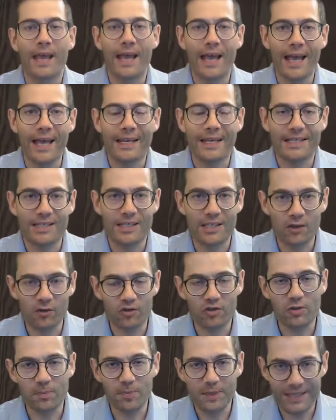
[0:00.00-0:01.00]
and it's got
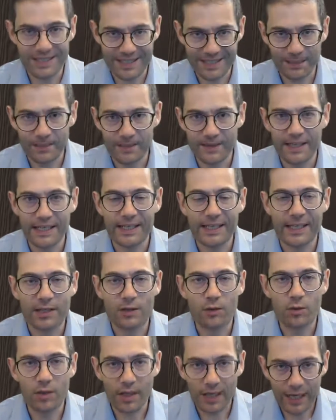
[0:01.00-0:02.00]
to be something that
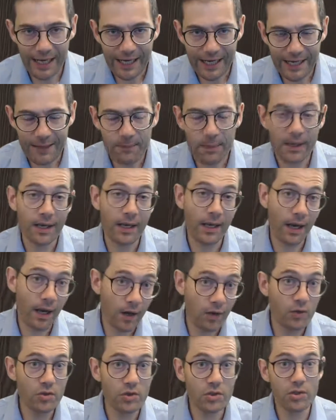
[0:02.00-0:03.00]
you can keep
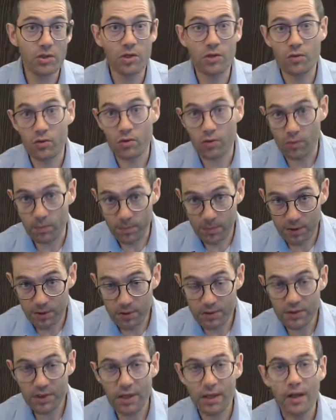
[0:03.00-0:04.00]
close to your
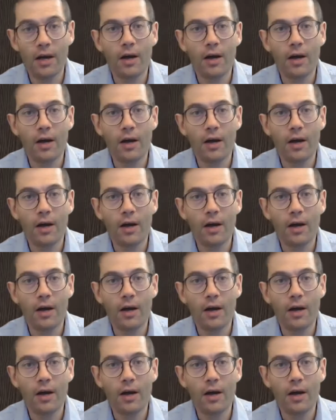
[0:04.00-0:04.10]
computer